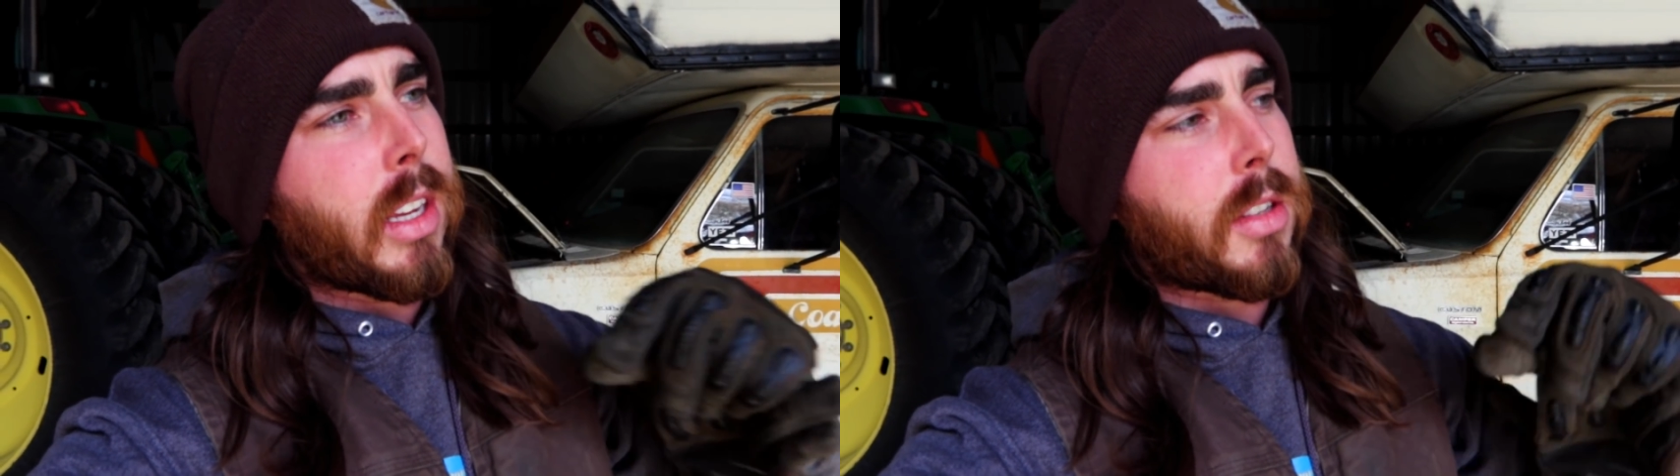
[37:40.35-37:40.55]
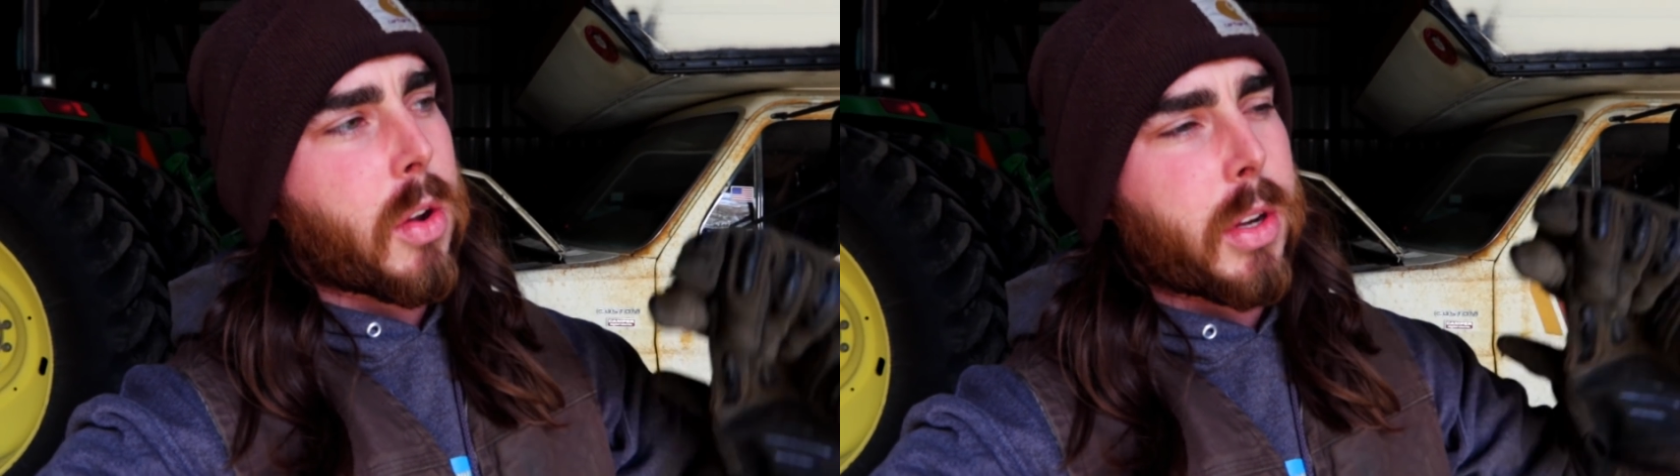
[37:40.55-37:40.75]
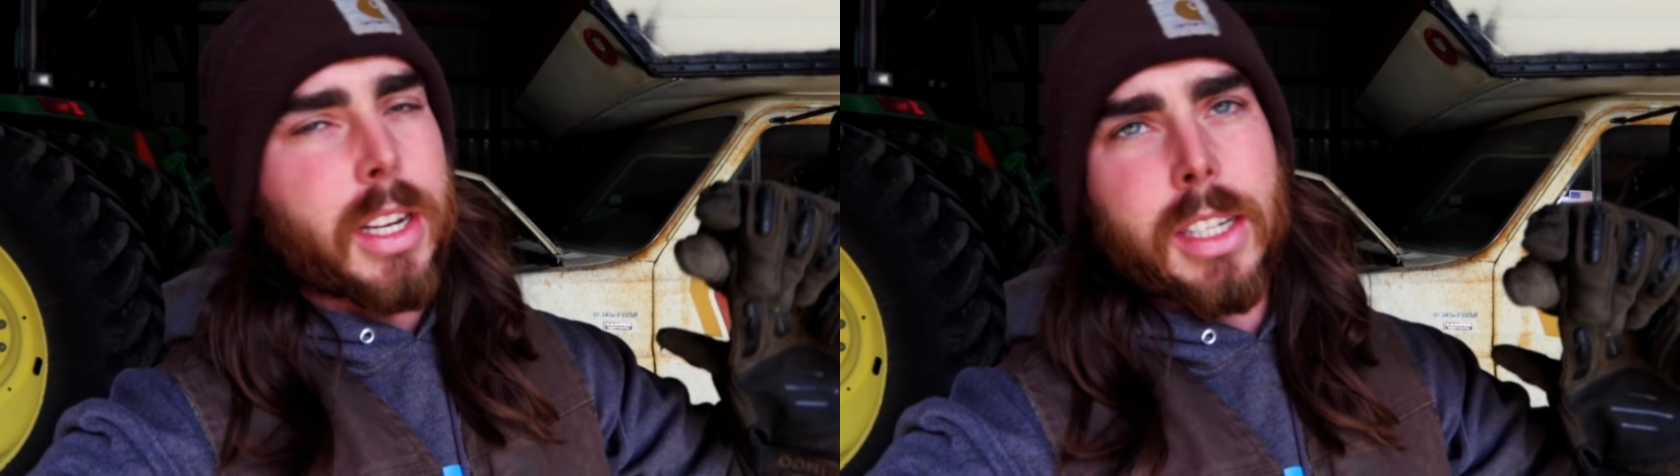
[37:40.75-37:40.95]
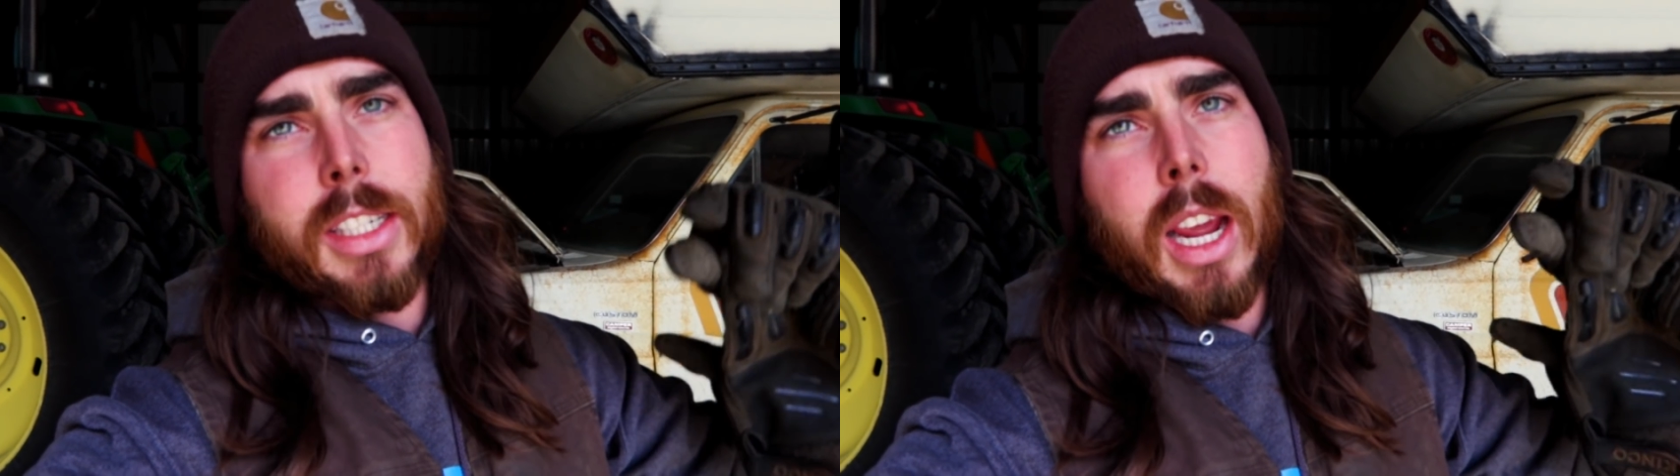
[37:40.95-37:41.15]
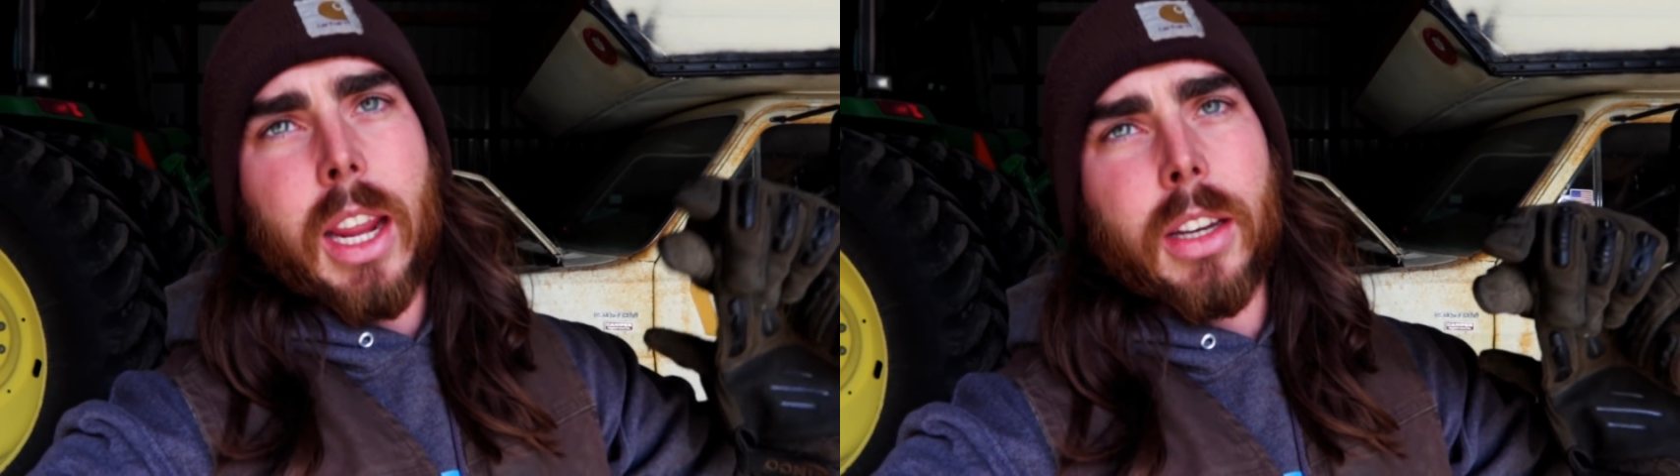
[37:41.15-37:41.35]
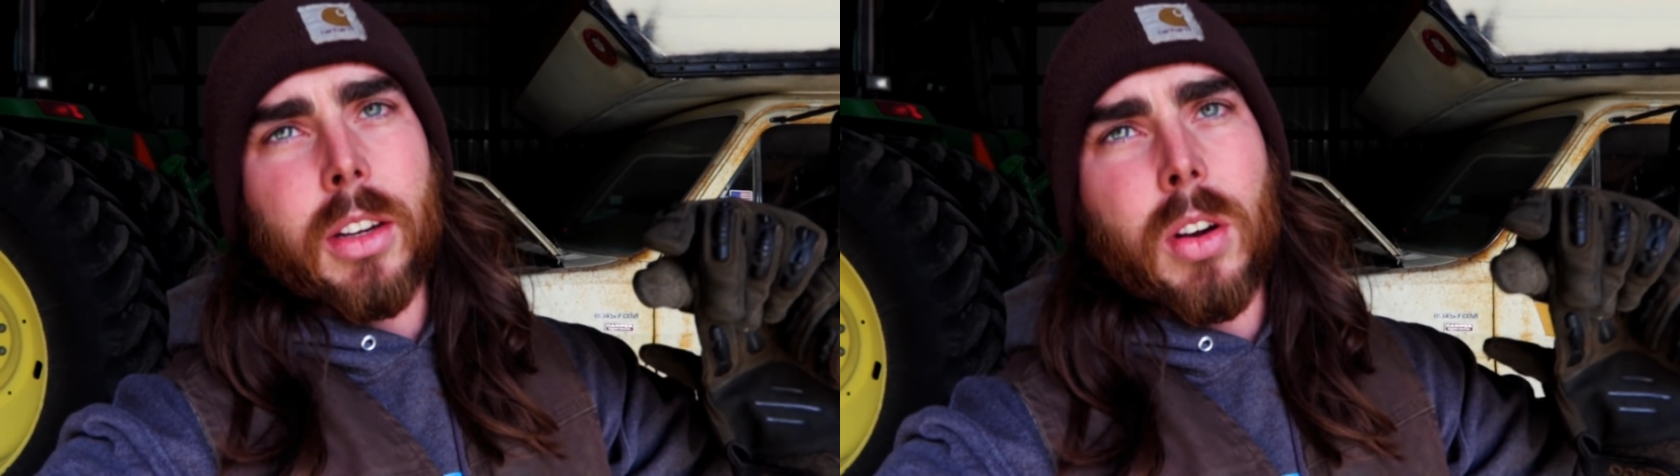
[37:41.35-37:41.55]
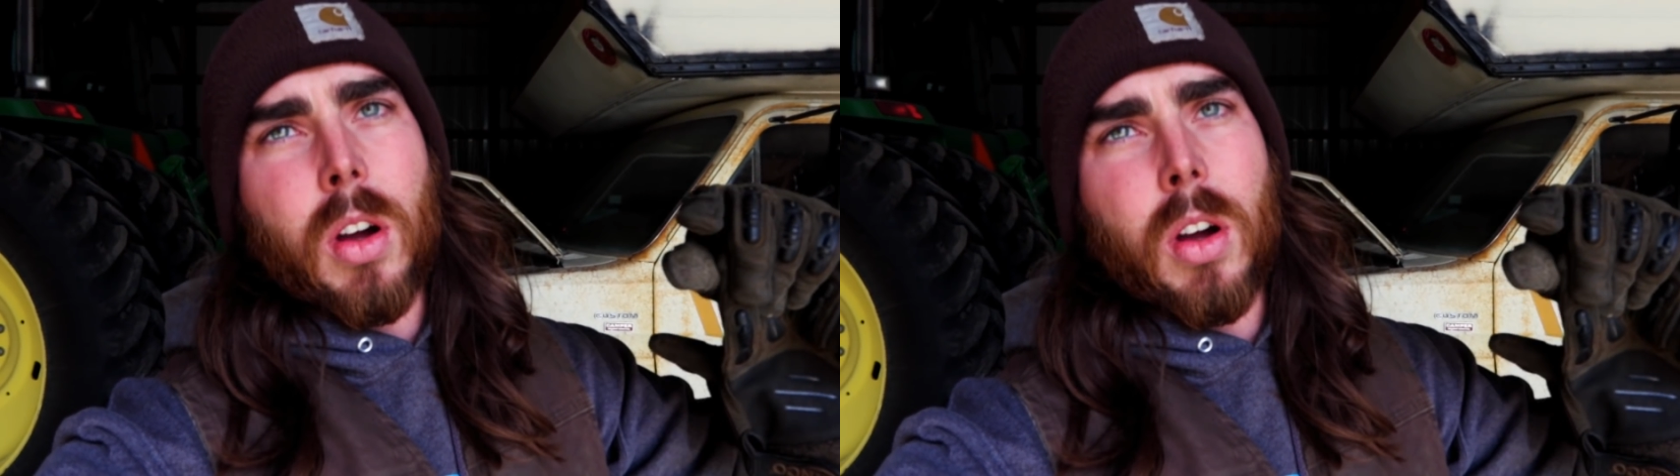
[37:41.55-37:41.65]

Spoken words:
So it didn't tighten